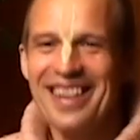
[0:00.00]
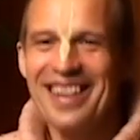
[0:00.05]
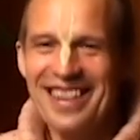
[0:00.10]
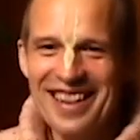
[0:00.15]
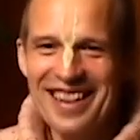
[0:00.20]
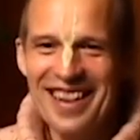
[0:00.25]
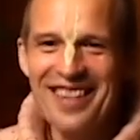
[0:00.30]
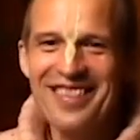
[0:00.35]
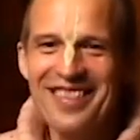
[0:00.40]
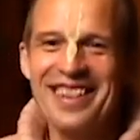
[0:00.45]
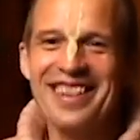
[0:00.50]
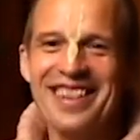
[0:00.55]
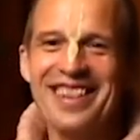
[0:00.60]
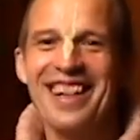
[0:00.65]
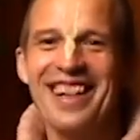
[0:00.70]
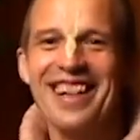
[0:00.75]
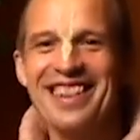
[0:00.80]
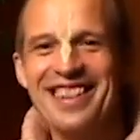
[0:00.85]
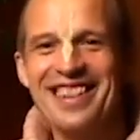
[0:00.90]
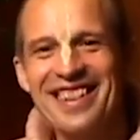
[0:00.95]
tough
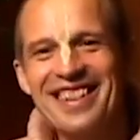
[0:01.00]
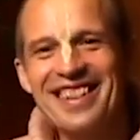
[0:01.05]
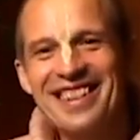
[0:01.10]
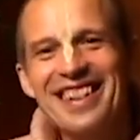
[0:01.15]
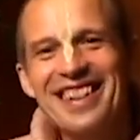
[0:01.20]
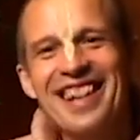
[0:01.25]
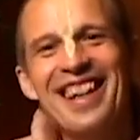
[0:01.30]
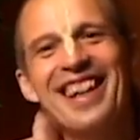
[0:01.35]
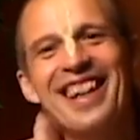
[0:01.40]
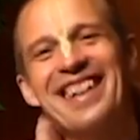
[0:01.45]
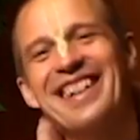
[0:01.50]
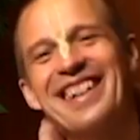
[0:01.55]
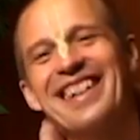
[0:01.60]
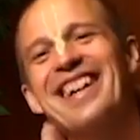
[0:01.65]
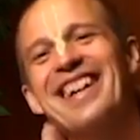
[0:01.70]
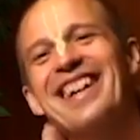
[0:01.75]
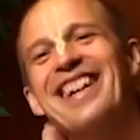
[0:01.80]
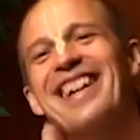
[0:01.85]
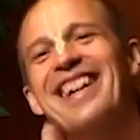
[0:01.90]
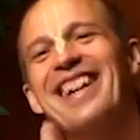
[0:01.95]
discussions, and
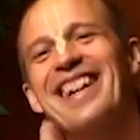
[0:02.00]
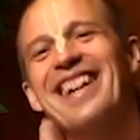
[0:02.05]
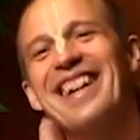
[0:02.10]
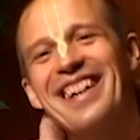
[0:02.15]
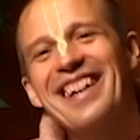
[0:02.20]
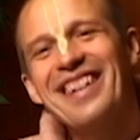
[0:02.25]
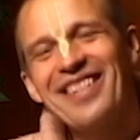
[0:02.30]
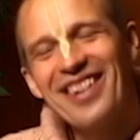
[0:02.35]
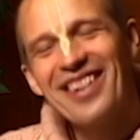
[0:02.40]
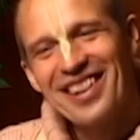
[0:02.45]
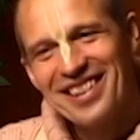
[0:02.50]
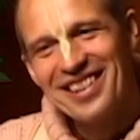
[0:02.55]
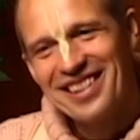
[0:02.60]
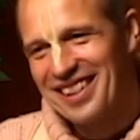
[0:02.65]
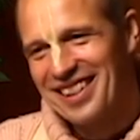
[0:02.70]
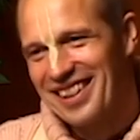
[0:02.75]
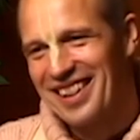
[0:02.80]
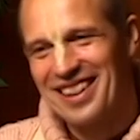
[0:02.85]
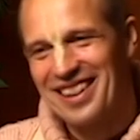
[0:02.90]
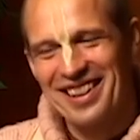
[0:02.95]
he was
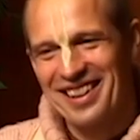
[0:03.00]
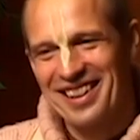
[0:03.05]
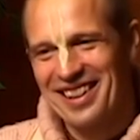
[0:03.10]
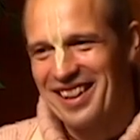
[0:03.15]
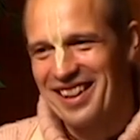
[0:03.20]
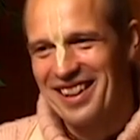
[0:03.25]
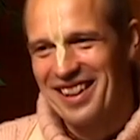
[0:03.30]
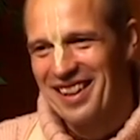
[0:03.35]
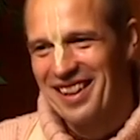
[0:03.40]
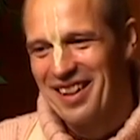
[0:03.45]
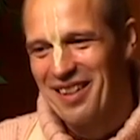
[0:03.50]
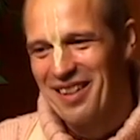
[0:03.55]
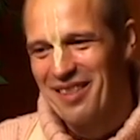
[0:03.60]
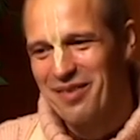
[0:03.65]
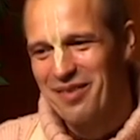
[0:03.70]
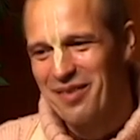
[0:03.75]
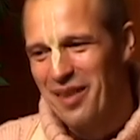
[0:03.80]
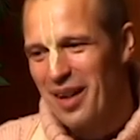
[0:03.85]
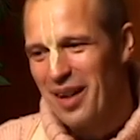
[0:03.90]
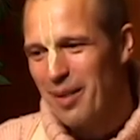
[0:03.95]

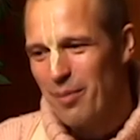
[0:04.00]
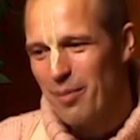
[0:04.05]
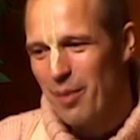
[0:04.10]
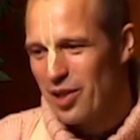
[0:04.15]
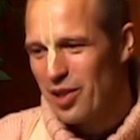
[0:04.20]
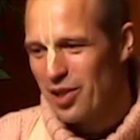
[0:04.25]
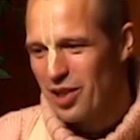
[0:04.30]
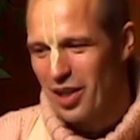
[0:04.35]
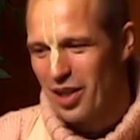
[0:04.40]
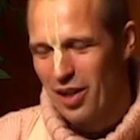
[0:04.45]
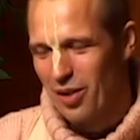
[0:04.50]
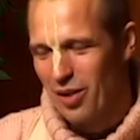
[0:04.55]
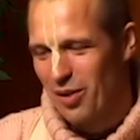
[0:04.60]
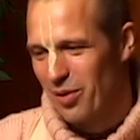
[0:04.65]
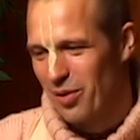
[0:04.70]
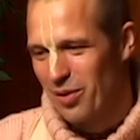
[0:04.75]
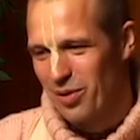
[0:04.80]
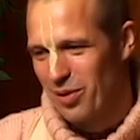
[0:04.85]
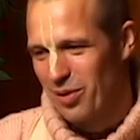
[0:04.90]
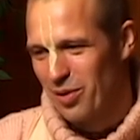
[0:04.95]
very much,
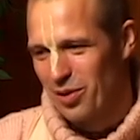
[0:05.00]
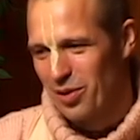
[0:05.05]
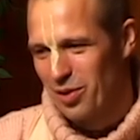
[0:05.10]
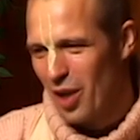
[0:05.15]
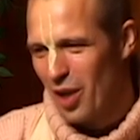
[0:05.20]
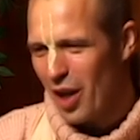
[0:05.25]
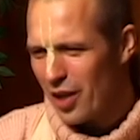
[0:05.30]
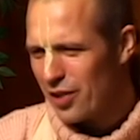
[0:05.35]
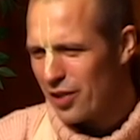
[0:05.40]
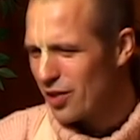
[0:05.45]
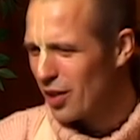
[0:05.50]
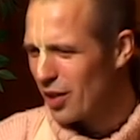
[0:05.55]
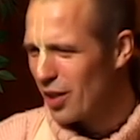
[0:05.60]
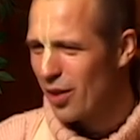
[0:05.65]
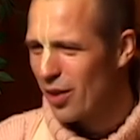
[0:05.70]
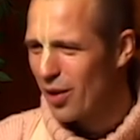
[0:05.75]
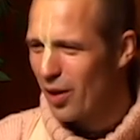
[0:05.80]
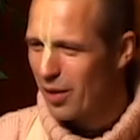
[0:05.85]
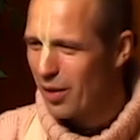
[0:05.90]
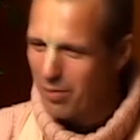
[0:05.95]
yes, he
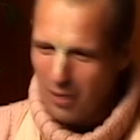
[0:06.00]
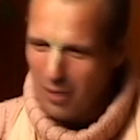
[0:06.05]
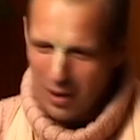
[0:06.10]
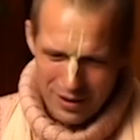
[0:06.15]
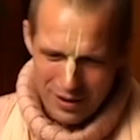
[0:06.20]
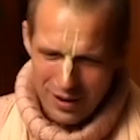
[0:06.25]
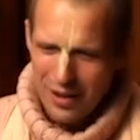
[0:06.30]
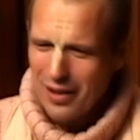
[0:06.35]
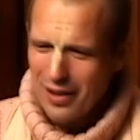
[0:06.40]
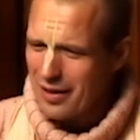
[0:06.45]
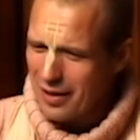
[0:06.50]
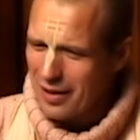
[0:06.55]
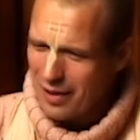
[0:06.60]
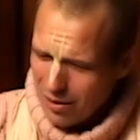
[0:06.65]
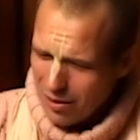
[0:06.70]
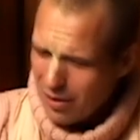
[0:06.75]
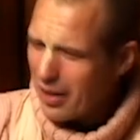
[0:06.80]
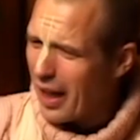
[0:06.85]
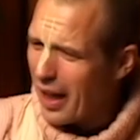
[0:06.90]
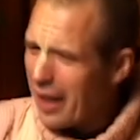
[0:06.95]
thought, my son is in
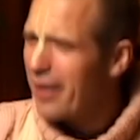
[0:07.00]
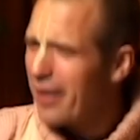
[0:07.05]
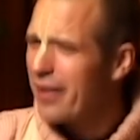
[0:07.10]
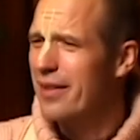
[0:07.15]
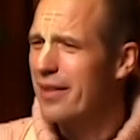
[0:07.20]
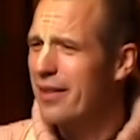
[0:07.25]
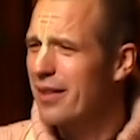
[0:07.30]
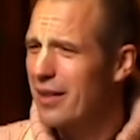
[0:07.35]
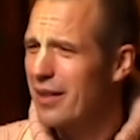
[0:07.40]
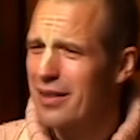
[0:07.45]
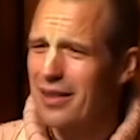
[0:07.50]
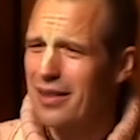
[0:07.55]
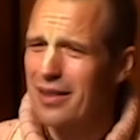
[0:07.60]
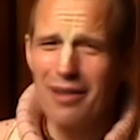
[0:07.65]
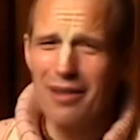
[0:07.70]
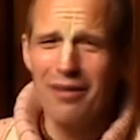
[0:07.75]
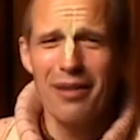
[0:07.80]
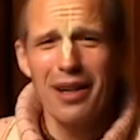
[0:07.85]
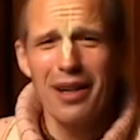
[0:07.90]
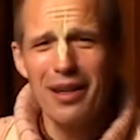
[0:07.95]
good hands, this is
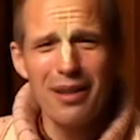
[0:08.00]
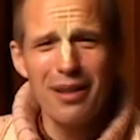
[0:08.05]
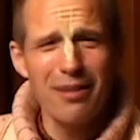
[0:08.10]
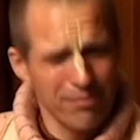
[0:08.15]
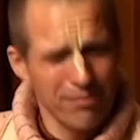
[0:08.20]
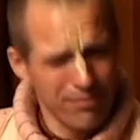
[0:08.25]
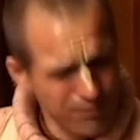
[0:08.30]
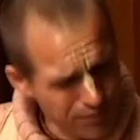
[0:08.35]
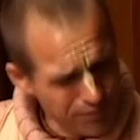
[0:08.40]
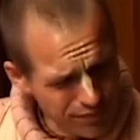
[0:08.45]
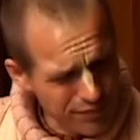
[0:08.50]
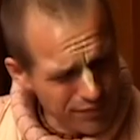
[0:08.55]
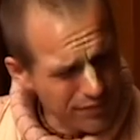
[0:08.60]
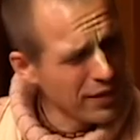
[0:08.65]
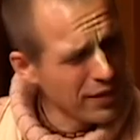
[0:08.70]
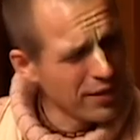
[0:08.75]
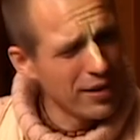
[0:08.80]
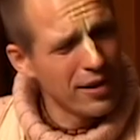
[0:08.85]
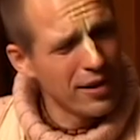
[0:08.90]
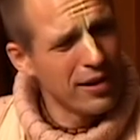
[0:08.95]
a very
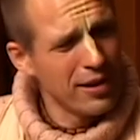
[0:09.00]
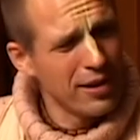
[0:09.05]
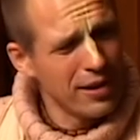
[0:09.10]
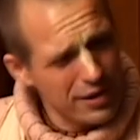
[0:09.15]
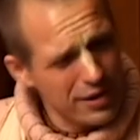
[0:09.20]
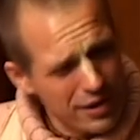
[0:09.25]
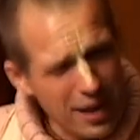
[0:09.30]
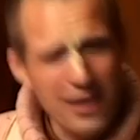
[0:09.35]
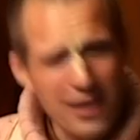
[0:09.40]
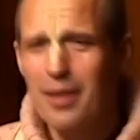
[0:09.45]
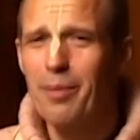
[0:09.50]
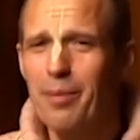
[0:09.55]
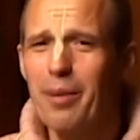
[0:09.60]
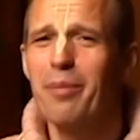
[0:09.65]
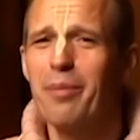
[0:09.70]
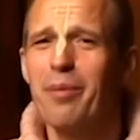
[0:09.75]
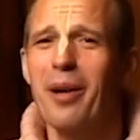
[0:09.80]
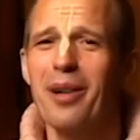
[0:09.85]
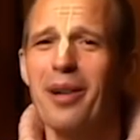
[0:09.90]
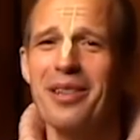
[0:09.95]
sensible
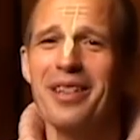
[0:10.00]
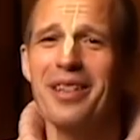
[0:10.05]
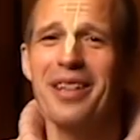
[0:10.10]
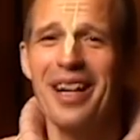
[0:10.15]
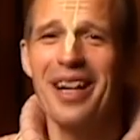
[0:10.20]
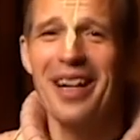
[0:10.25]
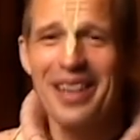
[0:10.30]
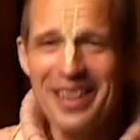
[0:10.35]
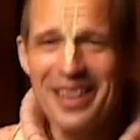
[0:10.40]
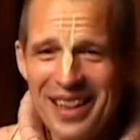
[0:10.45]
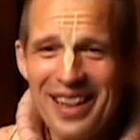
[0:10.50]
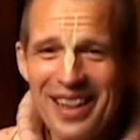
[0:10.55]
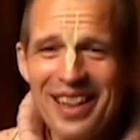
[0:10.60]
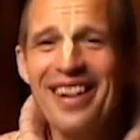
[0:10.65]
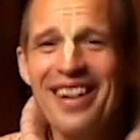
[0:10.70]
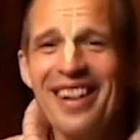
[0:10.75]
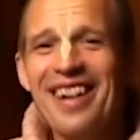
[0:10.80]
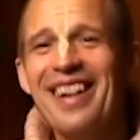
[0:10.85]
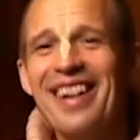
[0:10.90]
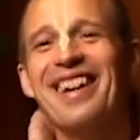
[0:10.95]
personality,
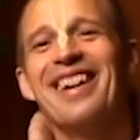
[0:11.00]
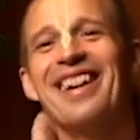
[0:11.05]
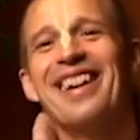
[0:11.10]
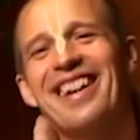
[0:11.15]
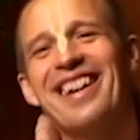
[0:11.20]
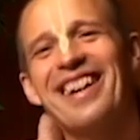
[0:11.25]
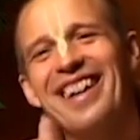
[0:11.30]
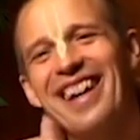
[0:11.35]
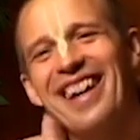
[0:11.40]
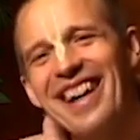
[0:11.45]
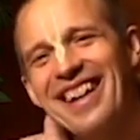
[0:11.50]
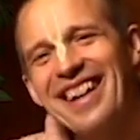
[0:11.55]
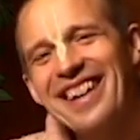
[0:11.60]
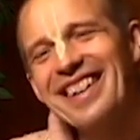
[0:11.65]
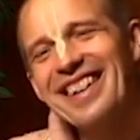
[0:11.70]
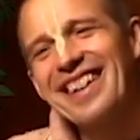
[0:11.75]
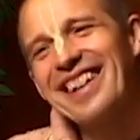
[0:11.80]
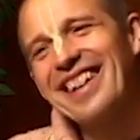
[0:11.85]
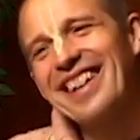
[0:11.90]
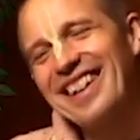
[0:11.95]

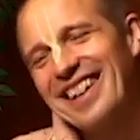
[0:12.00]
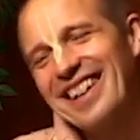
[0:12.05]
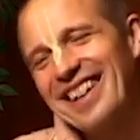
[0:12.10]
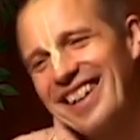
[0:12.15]
and